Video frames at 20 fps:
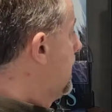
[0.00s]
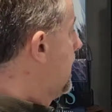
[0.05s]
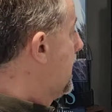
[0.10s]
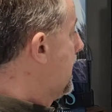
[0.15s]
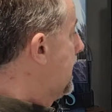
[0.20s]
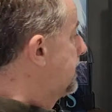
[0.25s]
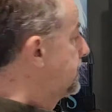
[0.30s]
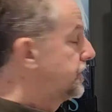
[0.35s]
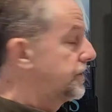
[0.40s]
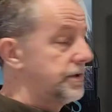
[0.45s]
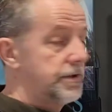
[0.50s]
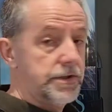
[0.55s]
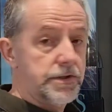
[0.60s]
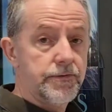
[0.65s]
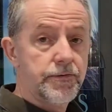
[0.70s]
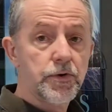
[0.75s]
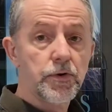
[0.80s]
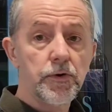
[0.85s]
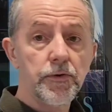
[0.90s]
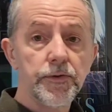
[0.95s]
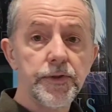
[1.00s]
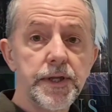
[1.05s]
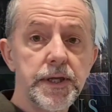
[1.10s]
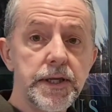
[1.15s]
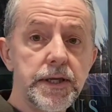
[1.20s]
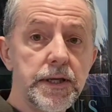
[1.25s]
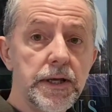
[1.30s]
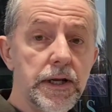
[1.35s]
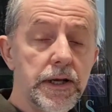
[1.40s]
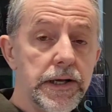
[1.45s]
And you've got
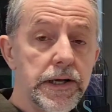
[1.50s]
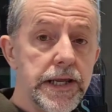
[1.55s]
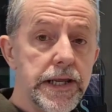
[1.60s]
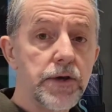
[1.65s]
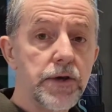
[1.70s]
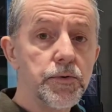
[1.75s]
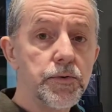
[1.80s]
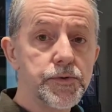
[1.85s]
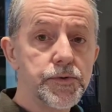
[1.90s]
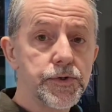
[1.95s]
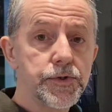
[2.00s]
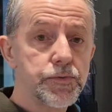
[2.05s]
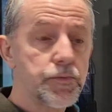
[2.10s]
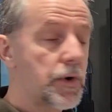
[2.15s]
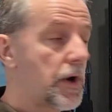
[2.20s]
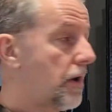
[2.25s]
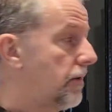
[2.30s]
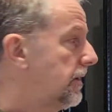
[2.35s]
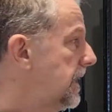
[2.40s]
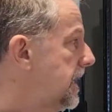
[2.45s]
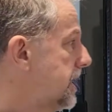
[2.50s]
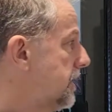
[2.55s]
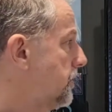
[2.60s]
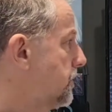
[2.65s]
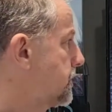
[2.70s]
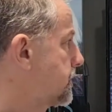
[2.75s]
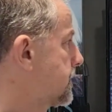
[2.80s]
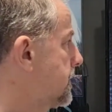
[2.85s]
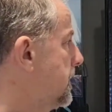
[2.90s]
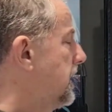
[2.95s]
the legals as well.
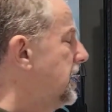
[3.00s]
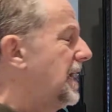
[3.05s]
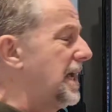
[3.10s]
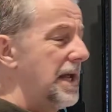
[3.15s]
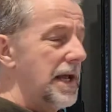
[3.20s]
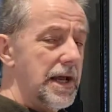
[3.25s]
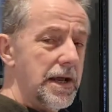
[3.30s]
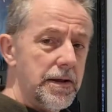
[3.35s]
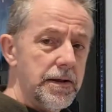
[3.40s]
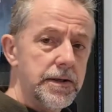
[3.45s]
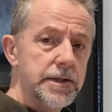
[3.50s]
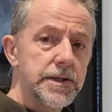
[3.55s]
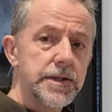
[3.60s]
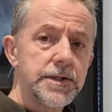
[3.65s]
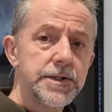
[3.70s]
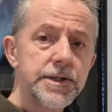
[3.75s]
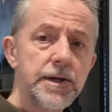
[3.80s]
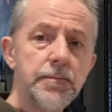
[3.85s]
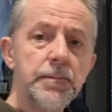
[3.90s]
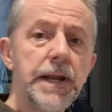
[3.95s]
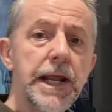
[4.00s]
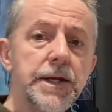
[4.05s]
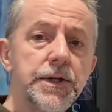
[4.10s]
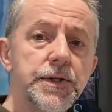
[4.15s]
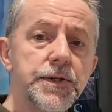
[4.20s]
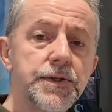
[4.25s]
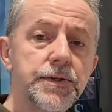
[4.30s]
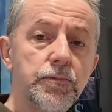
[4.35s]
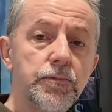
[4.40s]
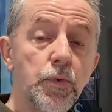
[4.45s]
Legals, some
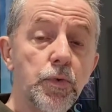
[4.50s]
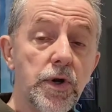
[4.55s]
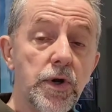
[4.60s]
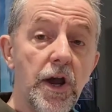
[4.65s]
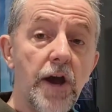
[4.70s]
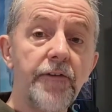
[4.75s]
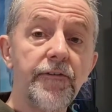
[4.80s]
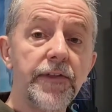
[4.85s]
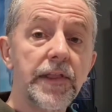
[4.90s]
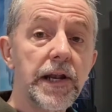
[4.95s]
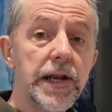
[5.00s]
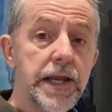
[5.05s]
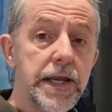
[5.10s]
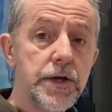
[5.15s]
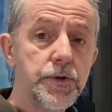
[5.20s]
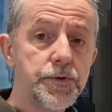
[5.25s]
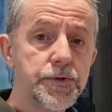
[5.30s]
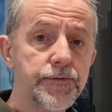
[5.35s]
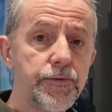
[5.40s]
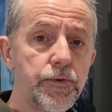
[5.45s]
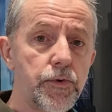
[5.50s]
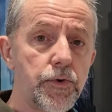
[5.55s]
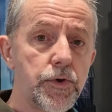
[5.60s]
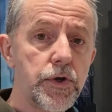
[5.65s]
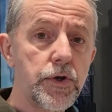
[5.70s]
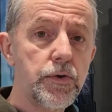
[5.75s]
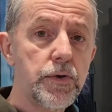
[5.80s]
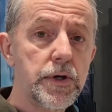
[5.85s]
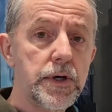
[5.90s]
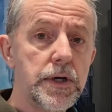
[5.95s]
lenders will cover the legals for
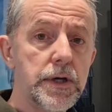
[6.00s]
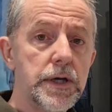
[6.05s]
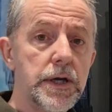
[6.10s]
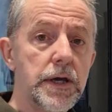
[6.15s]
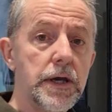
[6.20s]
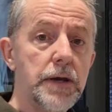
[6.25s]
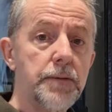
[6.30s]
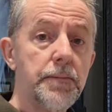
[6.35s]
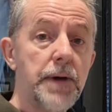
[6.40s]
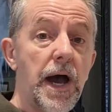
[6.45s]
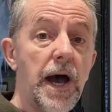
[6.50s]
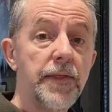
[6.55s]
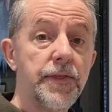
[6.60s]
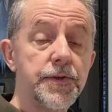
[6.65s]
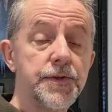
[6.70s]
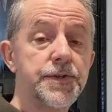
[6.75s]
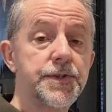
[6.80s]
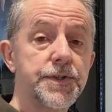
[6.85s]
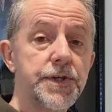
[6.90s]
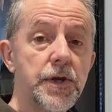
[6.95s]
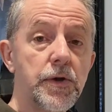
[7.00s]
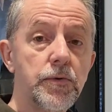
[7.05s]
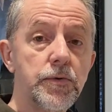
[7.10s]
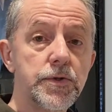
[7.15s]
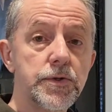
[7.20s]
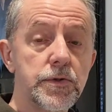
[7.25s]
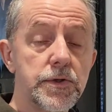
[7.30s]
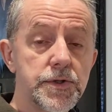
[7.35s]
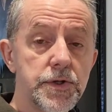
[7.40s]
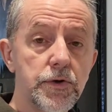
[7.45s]
you. Others
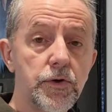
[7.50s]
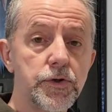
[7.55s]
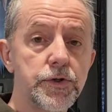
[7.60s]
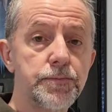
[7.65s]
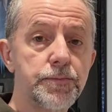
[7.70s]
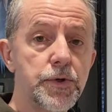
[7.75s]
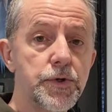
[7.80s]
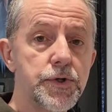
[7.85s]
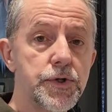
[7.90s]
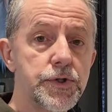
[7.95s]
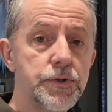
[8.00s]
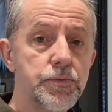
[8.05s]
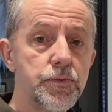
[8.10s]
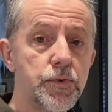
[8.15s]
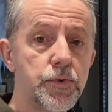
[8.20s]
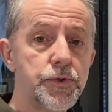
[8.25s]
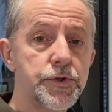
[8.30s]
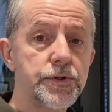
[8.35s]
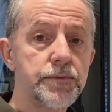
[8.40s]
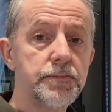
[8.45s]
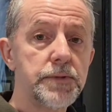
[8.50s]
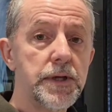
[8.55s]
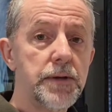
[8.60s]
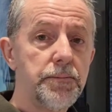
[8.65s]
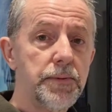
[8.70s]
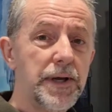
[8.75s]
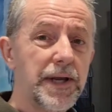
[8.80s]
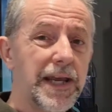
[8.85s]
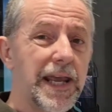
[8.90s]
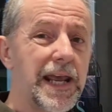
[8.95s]
don't. There's a contribution towards them.
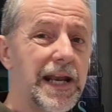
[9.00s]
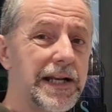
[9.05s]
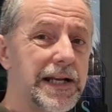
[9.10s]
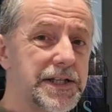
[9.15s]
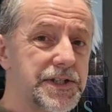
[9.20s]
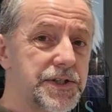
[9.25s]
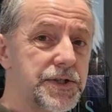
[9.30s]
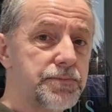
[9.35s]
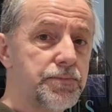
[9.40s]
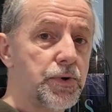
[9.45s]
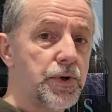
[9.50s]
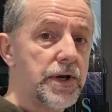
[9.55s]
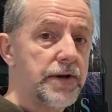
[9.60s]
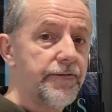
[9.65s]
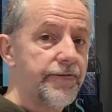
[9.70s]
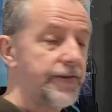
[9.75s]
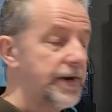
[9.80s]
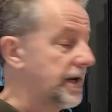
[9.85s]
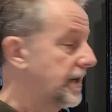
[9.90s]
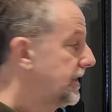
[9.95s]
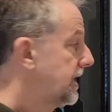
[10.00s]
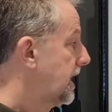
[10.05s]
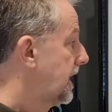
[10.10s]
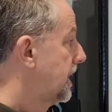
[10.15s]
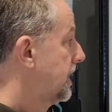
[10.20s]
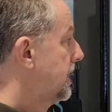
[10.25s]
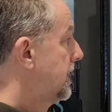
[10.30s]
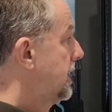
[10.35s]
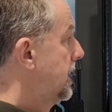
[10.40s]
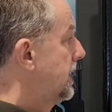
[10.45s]
But again, let's just put in a figure
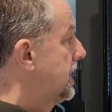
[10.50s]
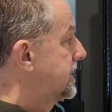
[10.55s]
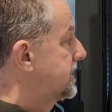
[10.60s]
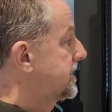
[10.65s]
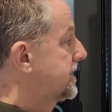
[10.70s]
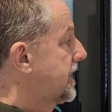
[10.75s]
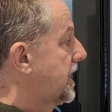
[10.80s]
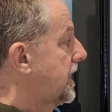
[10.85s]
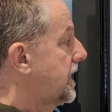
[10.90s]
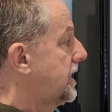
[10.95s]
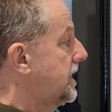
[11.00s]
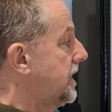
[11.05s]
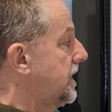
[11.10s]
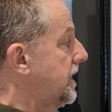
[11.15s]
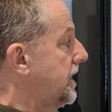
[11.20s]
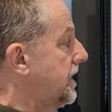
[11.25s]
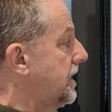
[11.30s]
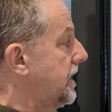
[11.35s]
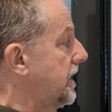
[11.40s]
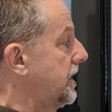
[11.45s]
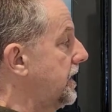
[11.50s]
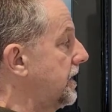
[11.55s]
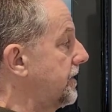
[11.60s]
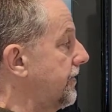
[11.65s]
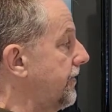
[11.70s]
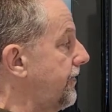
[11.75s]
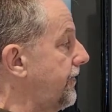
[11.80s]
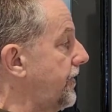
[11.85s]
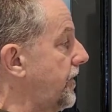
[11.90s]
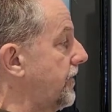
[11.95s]
there, and let's say
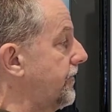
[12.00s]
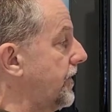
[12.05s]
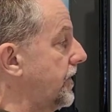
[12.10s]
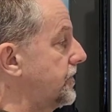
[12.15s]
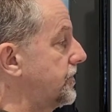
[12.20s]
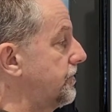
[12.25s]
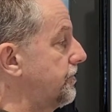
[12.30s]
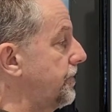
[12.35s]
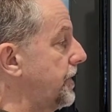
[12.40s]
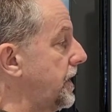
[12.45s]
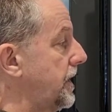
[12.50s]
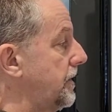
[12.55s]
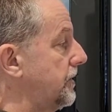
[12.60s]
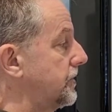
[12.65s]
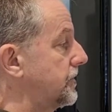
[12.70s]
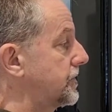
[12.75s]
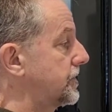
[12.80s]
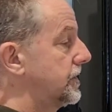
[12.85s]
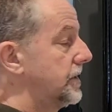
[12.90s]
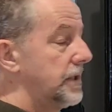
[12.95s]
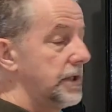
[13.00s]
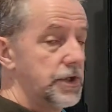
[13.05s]
another £500,